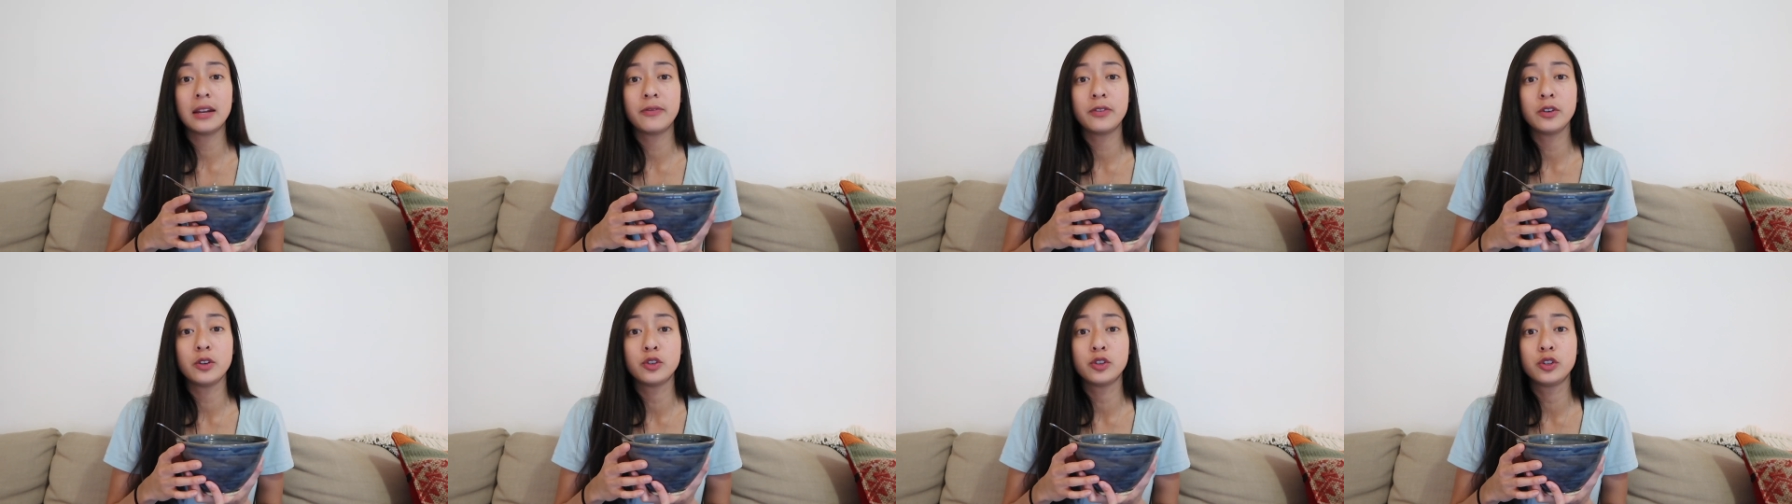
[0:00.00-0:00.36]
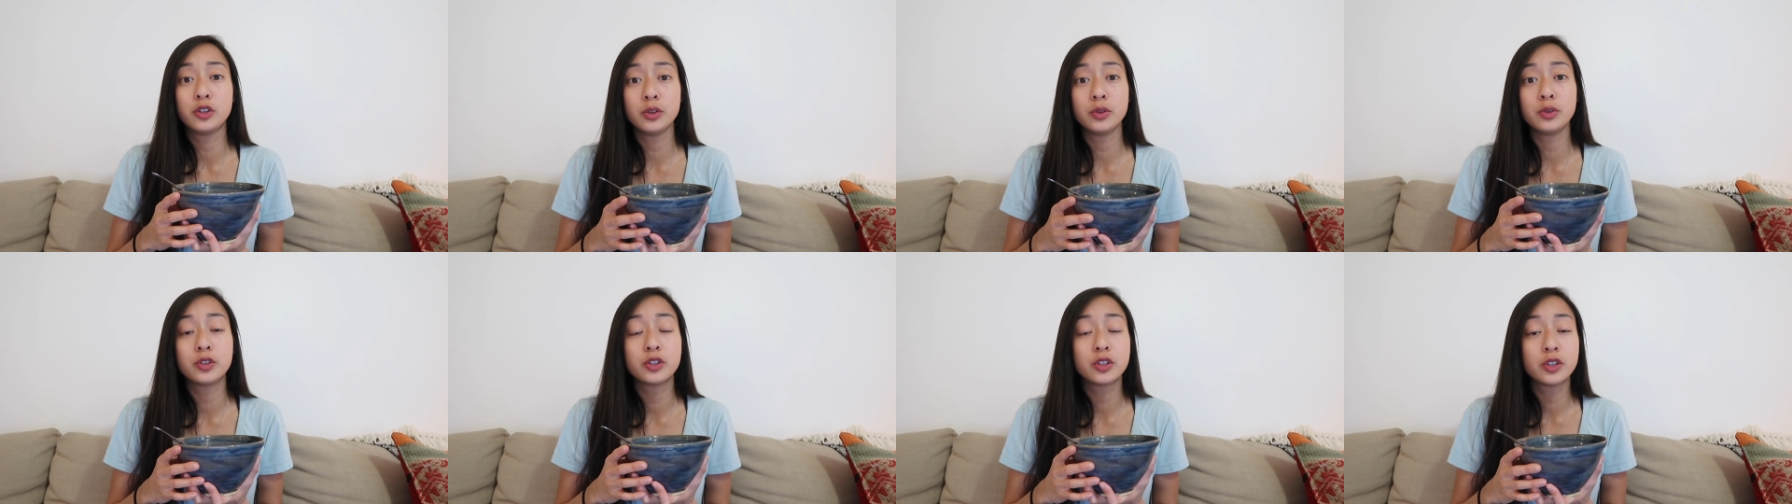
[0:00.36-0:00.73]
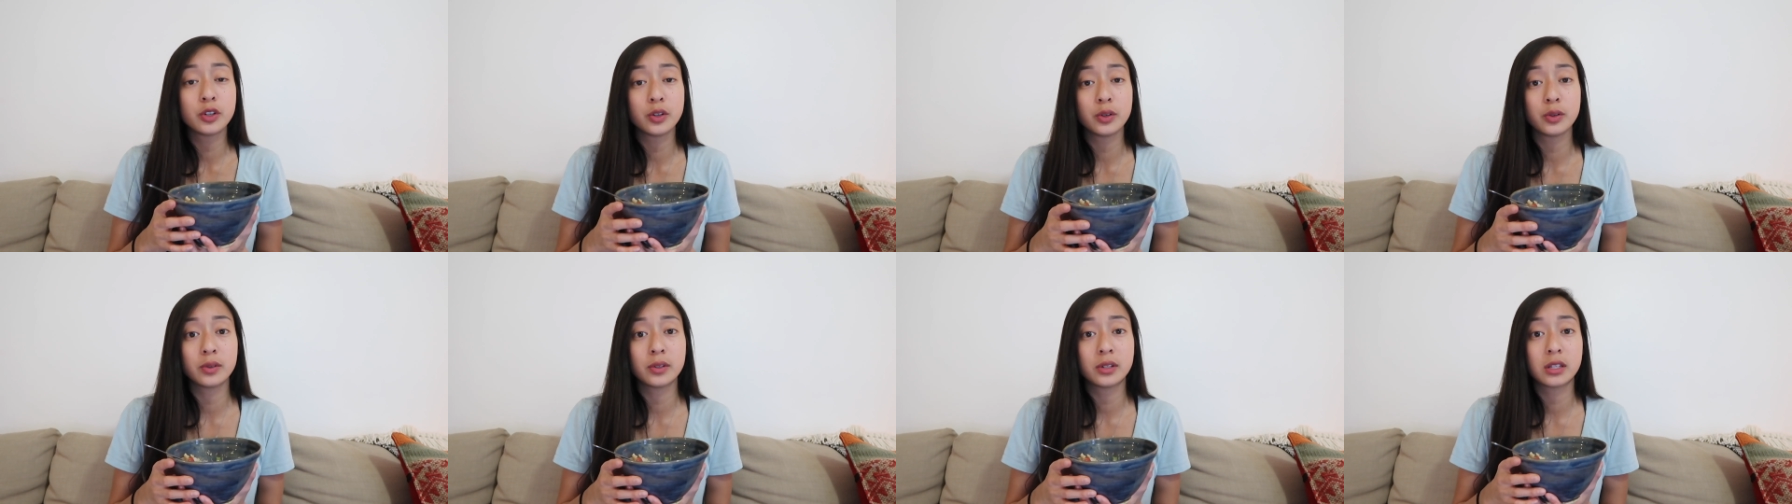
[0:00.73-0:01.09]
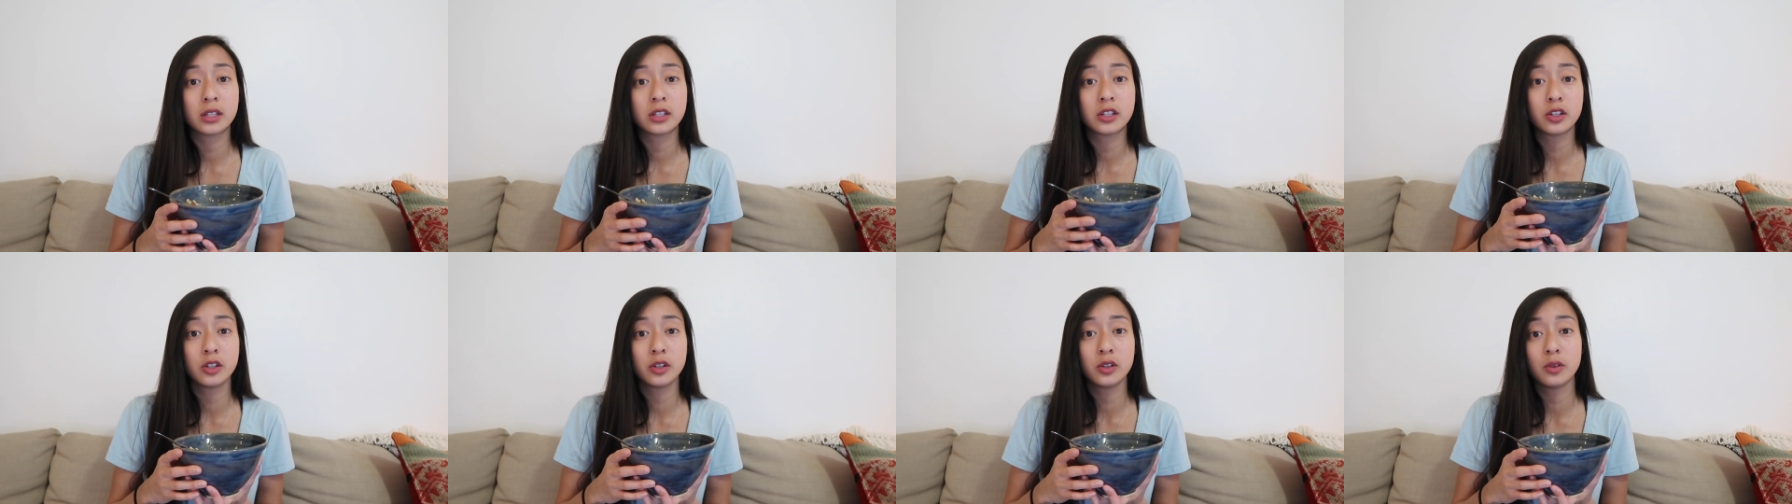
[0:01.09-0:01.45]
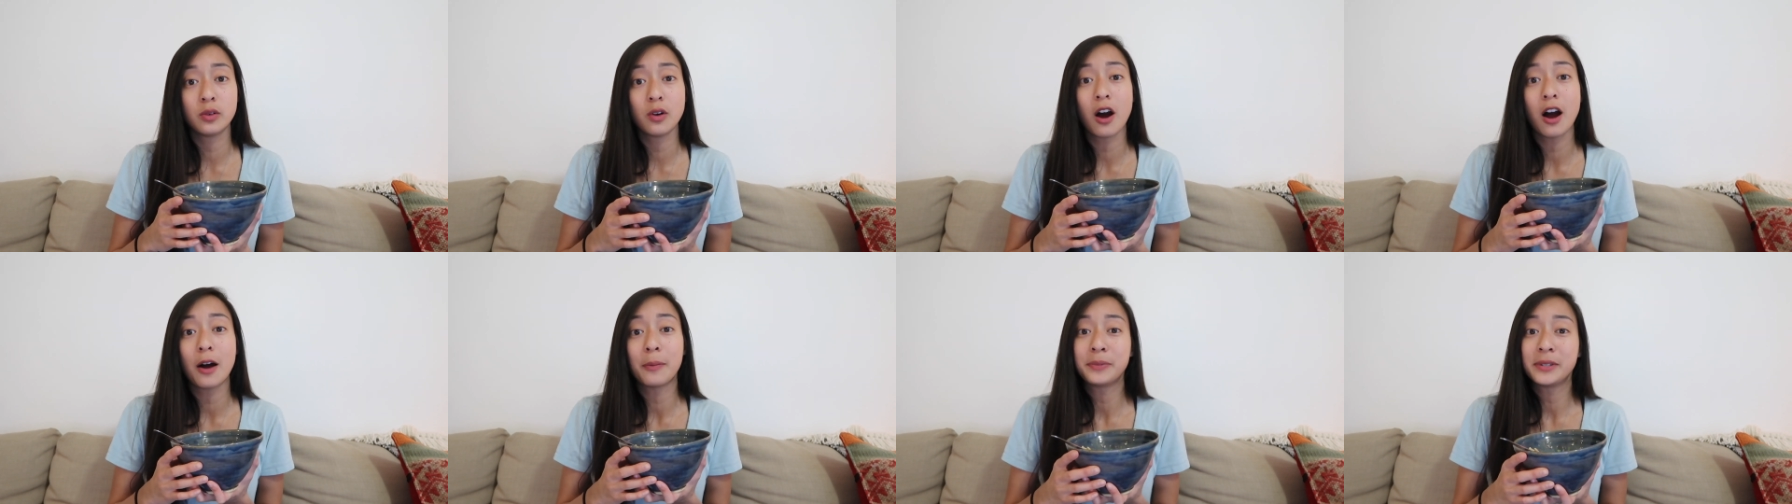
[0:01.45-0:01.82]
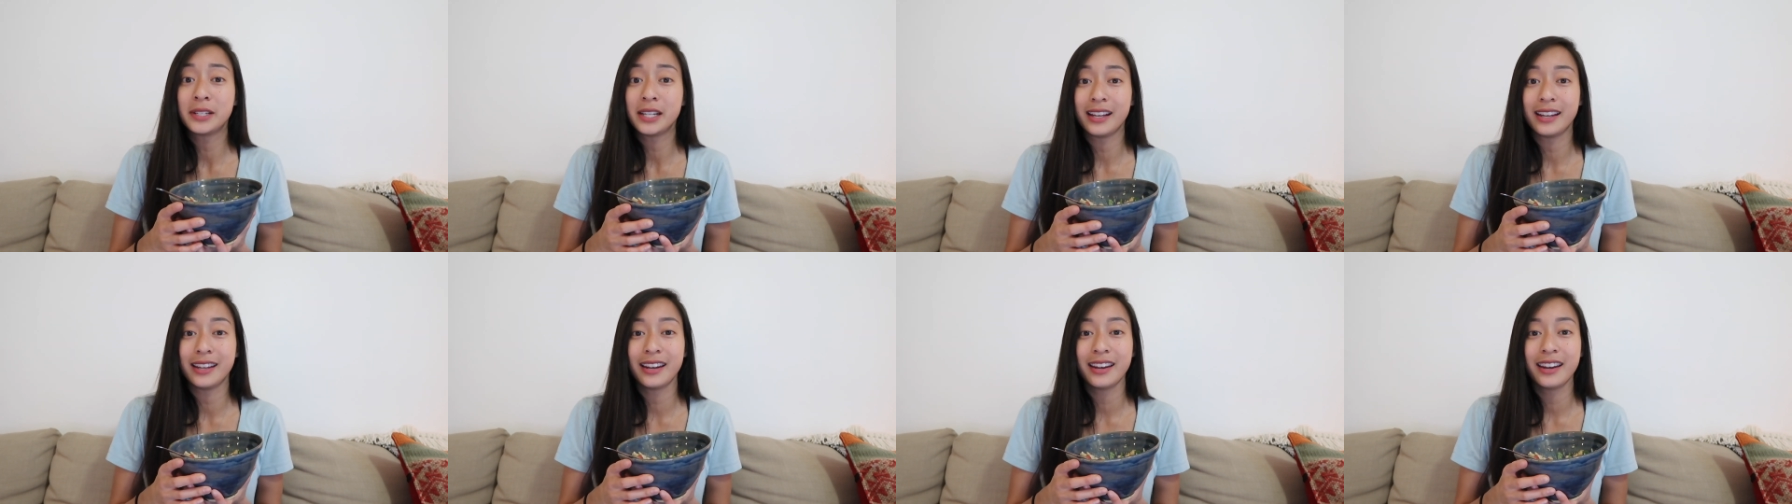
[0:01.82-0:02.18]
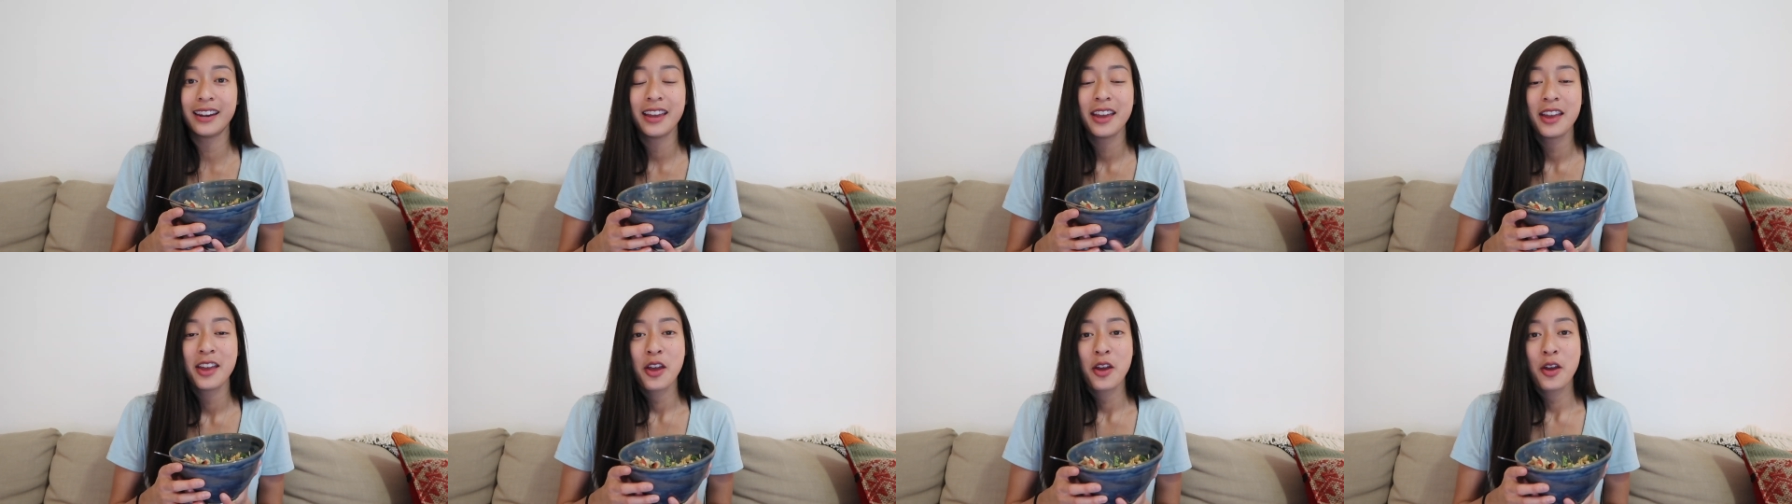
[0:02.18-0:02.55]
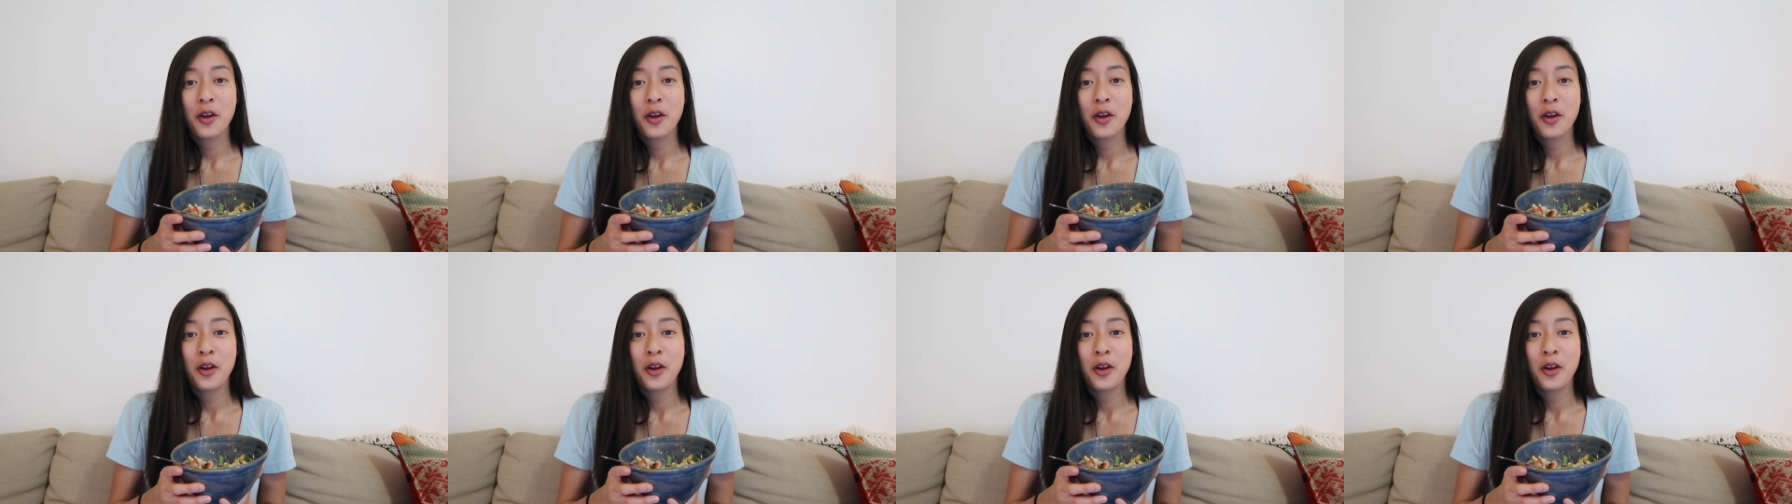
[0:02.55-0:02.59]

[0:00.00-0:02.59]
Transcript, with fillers: If you do choose to opt in